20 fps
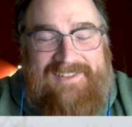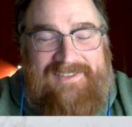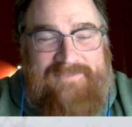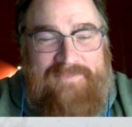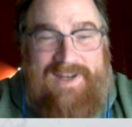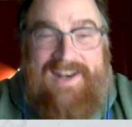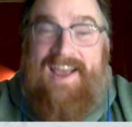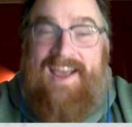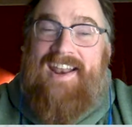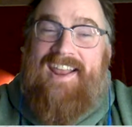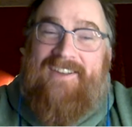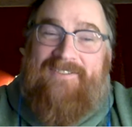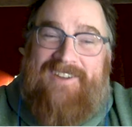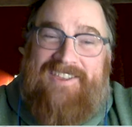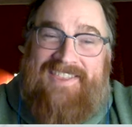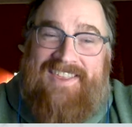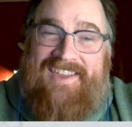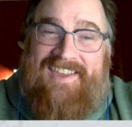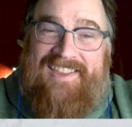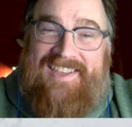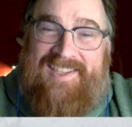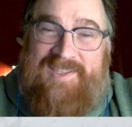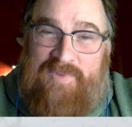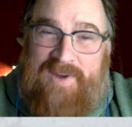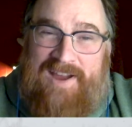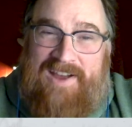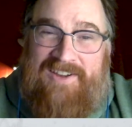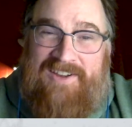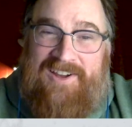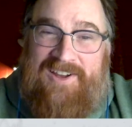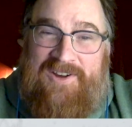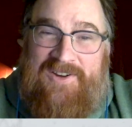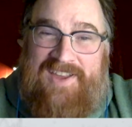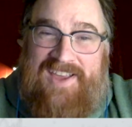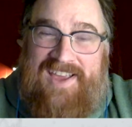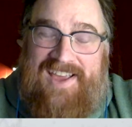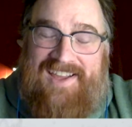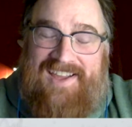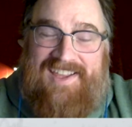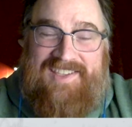but not everything that's brown on
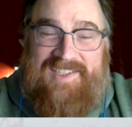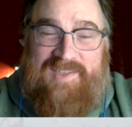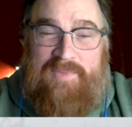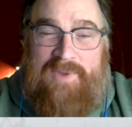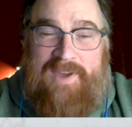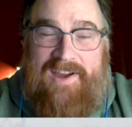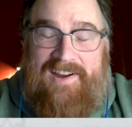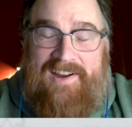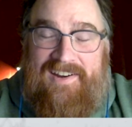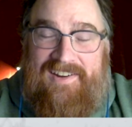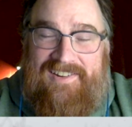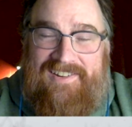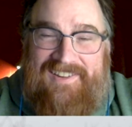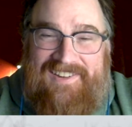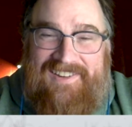Kodiak is a bear.